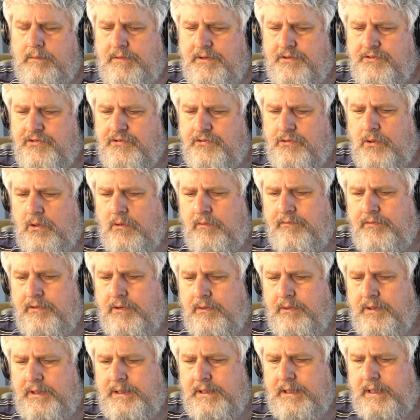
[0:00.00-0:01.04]
This is all
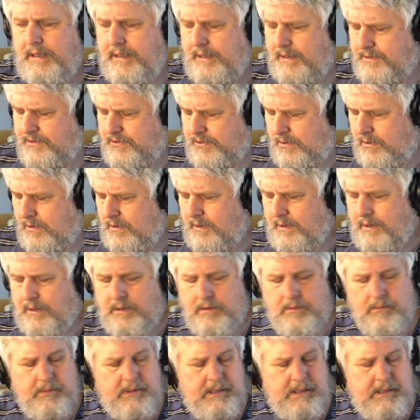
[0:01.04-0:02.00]
very diatonic.